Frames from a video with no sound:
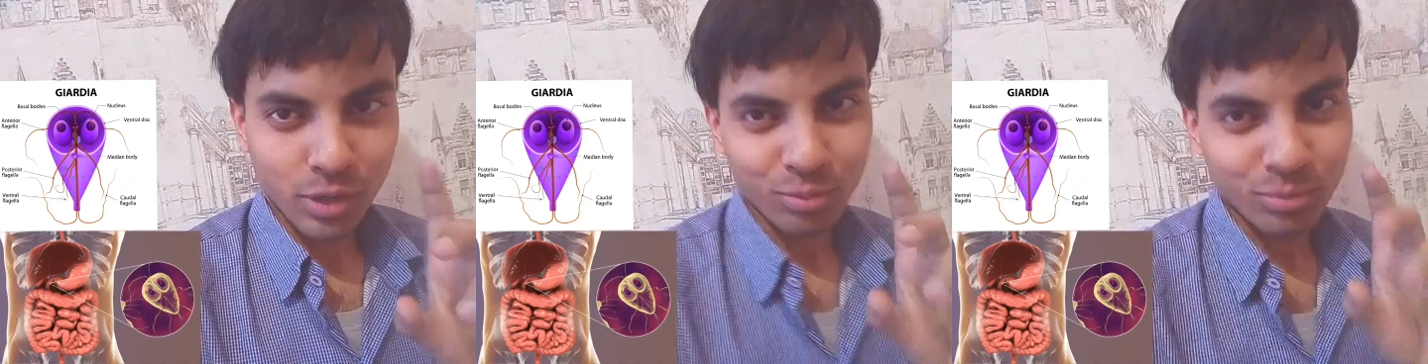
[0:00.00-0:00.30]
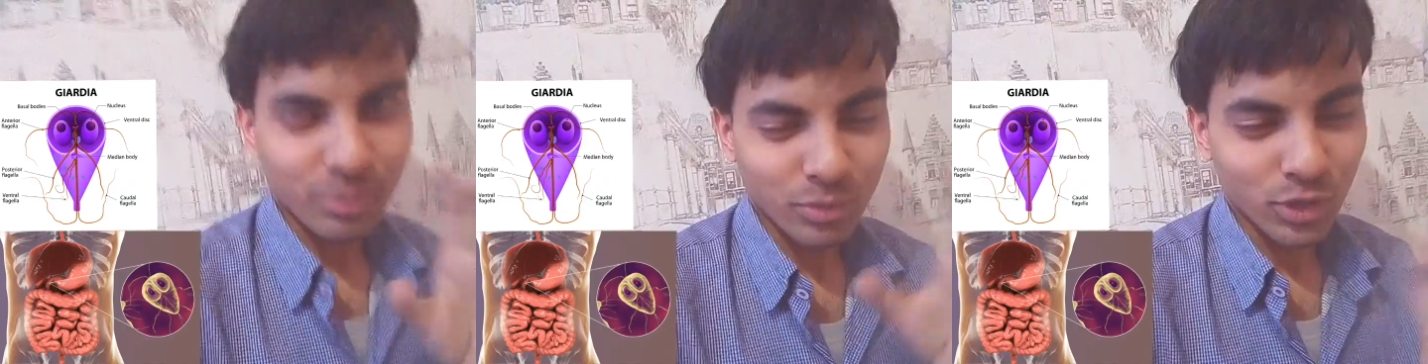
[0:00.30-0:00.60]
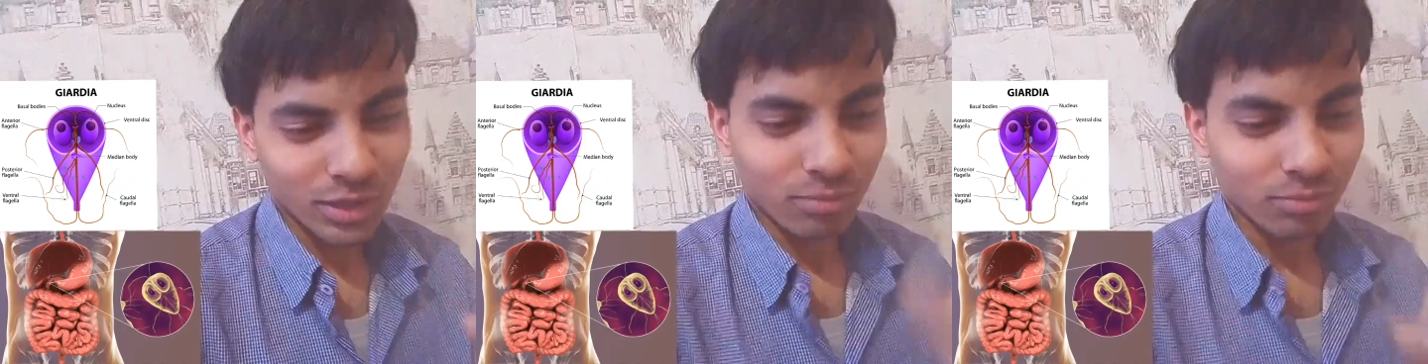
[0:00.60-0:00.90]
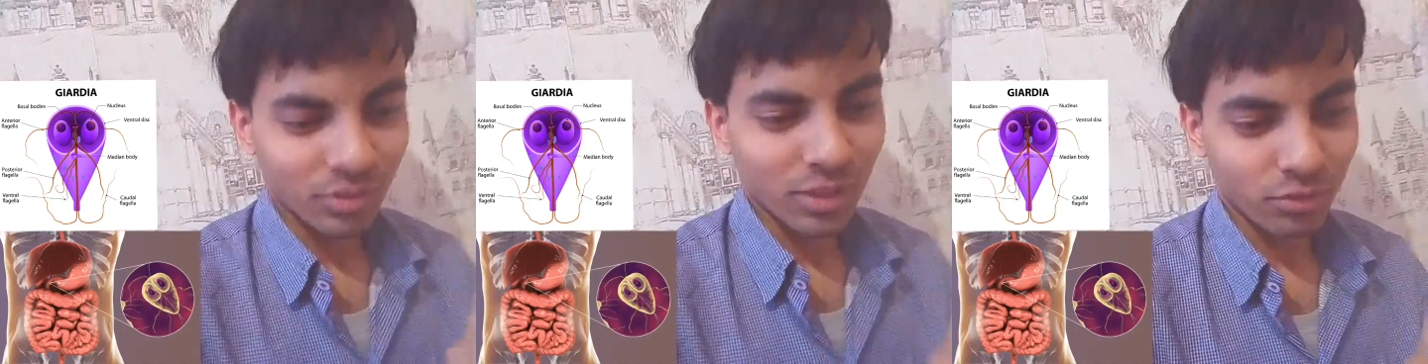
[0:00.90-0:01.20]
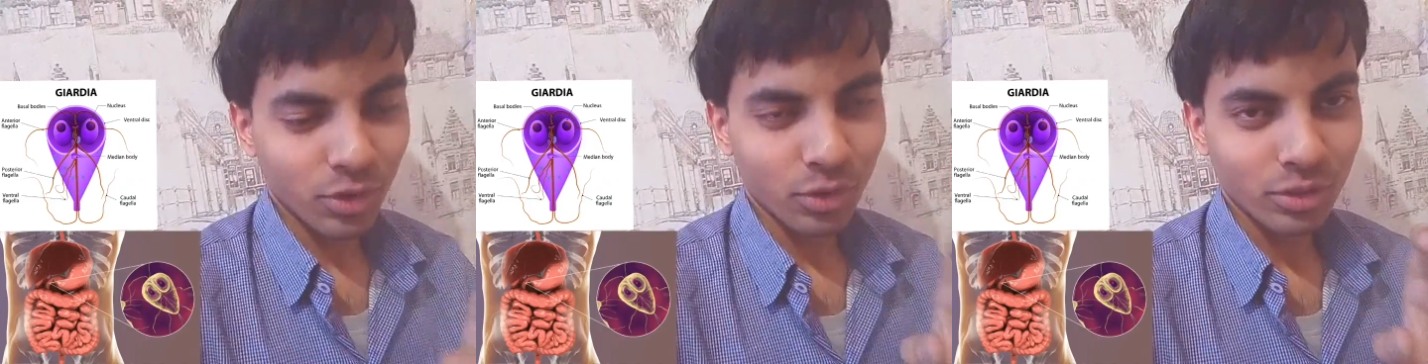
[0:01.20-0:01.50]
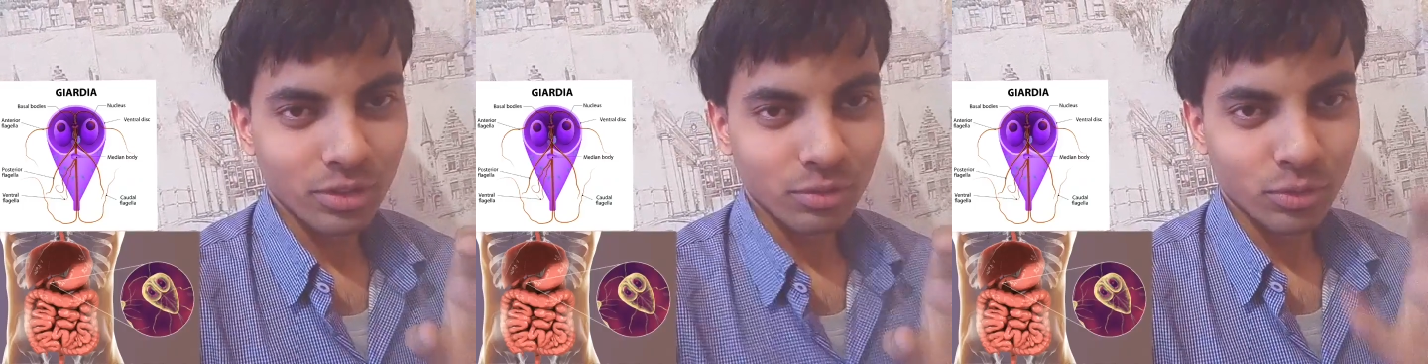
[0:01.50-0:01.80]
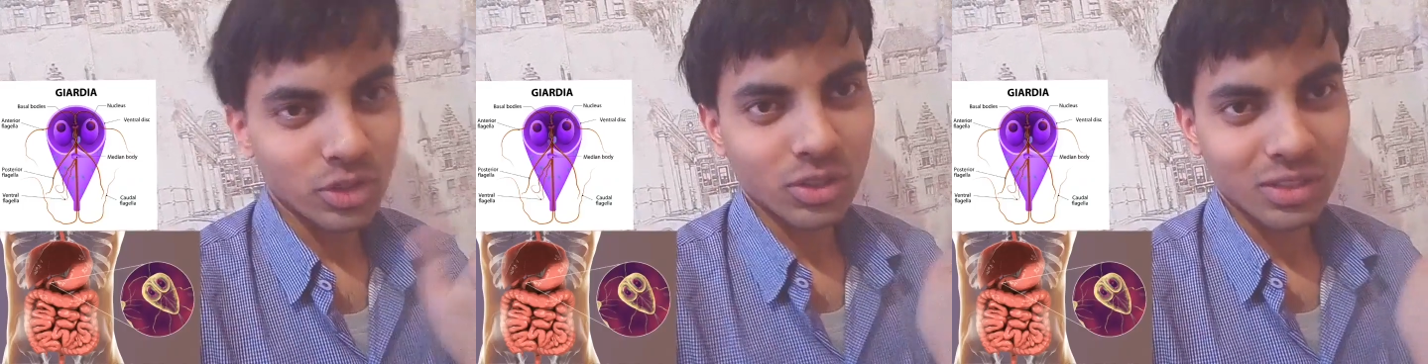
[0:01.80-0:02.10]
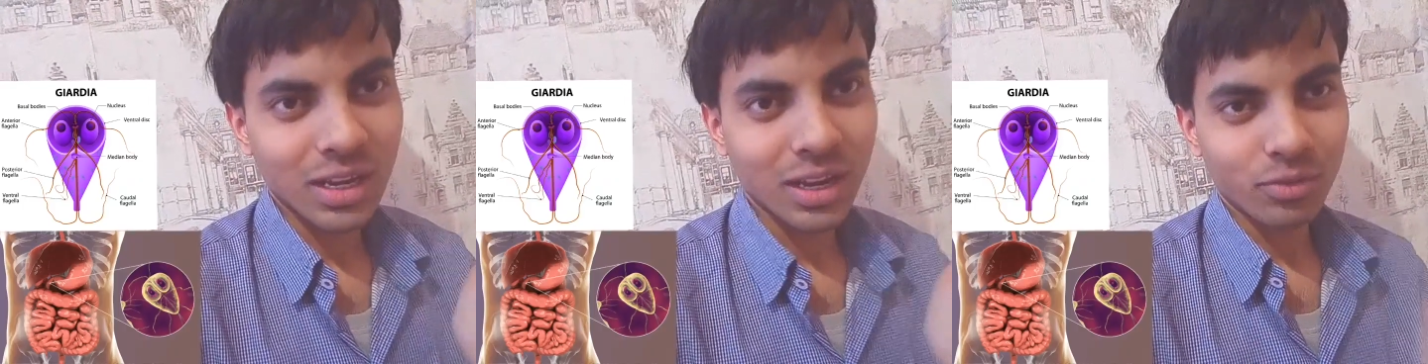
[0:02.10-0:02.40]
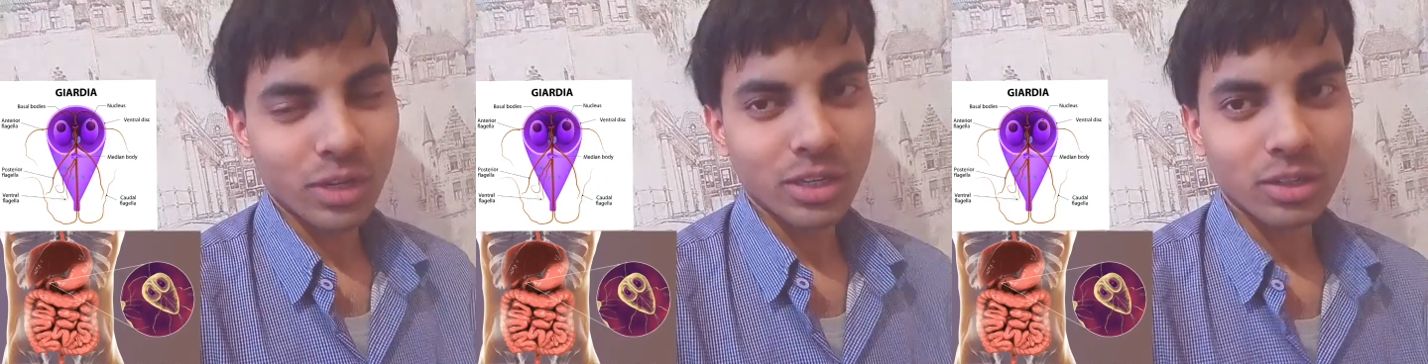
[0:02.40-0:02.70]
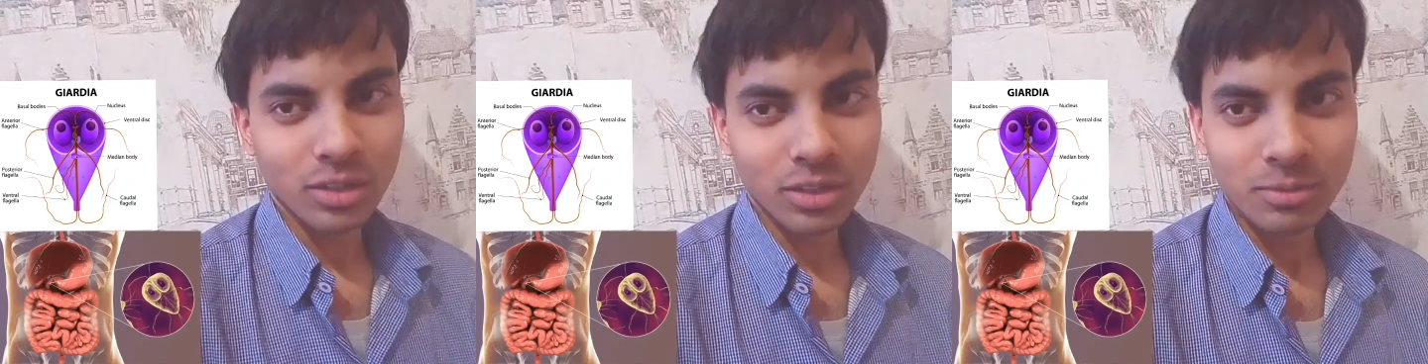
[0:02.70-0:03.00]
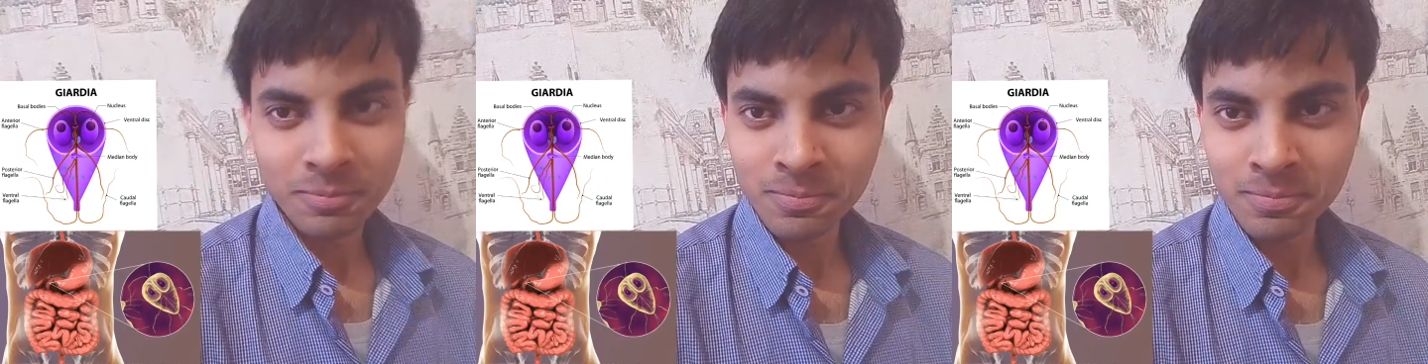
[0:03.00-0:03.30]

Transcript: boat with the food, which is not very good.